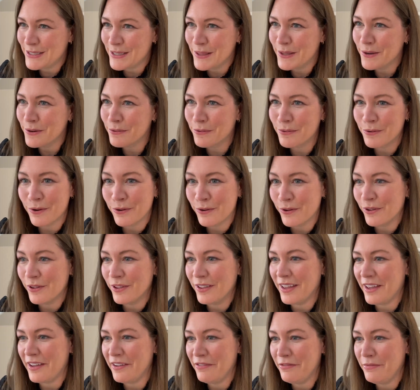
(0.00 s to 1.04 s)
the role
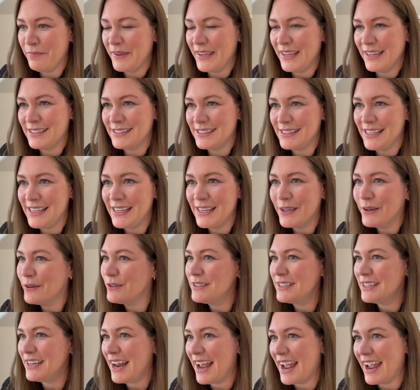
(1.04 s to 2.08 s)
of being CEO
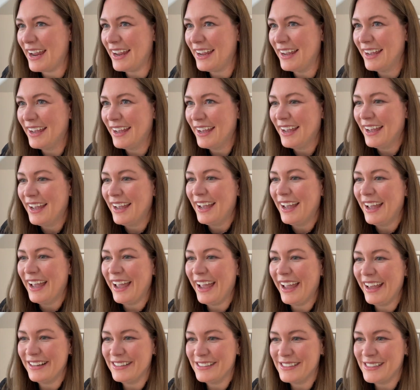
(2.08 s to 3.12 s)
today.
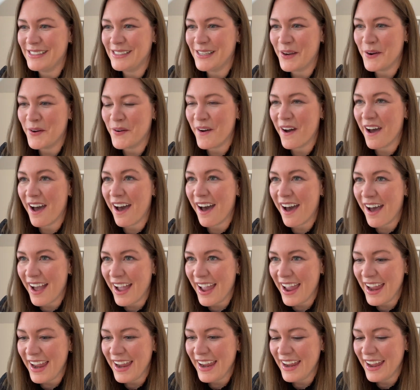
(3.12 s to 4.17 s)
And so
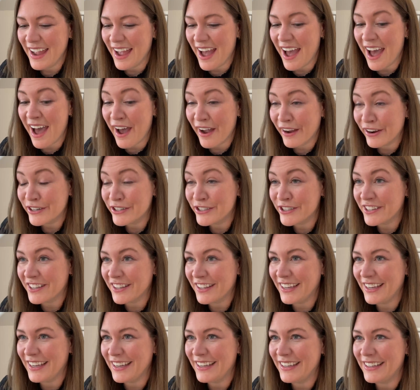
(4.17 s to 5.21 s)
I
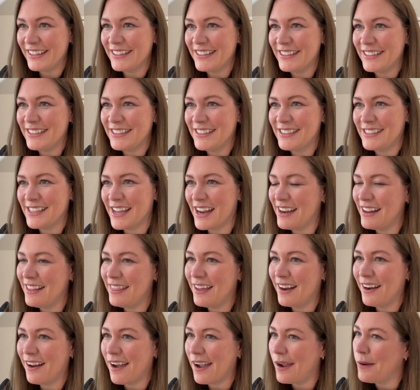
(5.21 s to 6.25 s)
actually decided
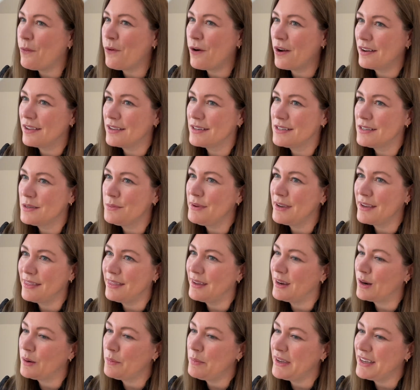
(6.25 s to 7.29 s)
that I wanted to be a
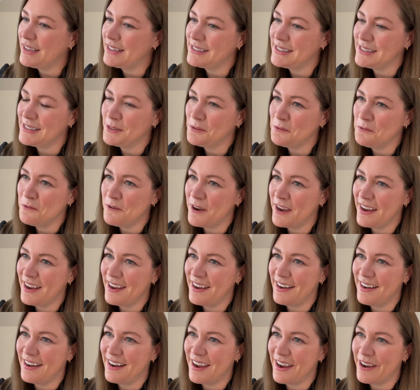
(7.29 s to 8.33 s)
therapist
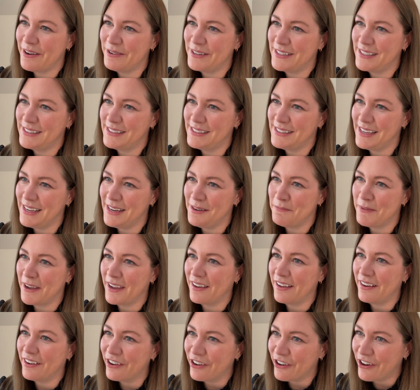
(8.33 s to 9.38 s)
when I was in my
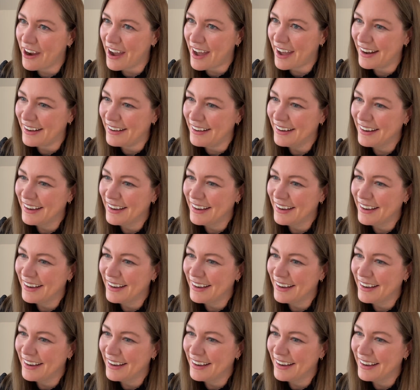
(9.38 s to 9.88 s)
undergrad